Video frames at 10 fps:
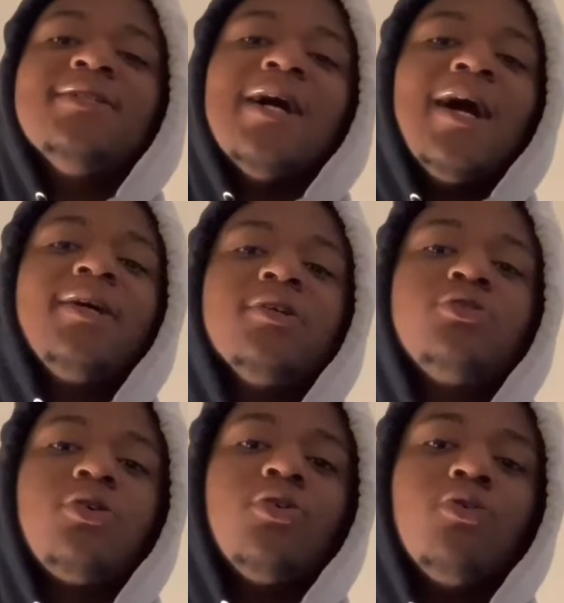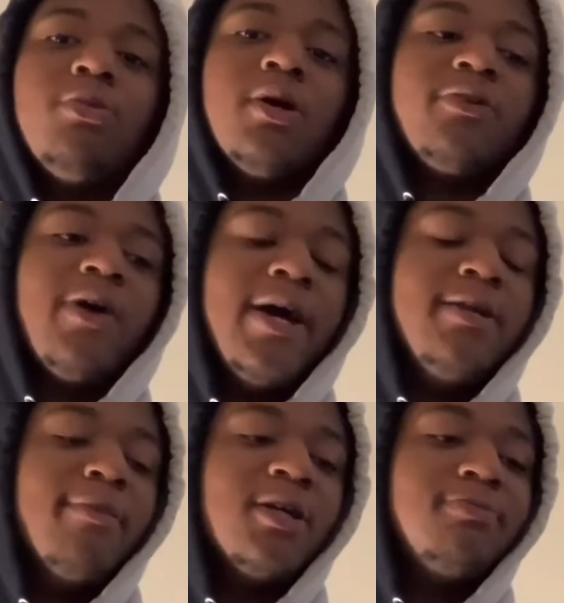is out of control, bro.
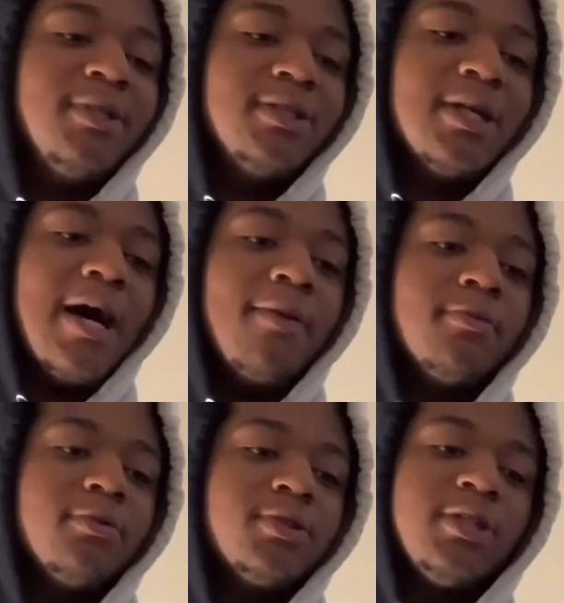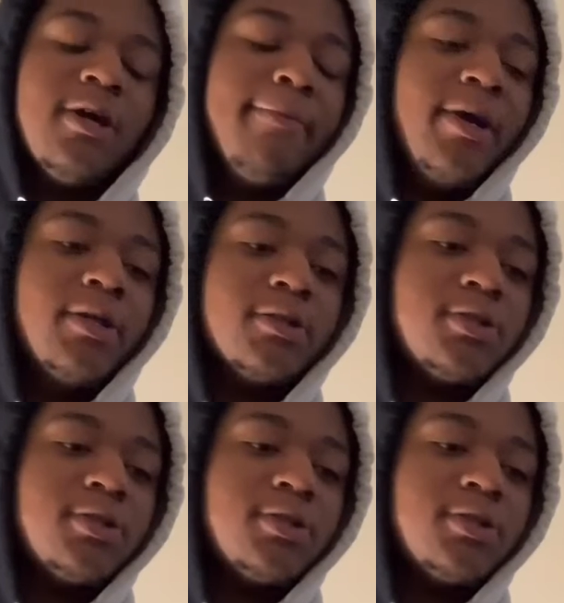Granny must be stopped. She a menace.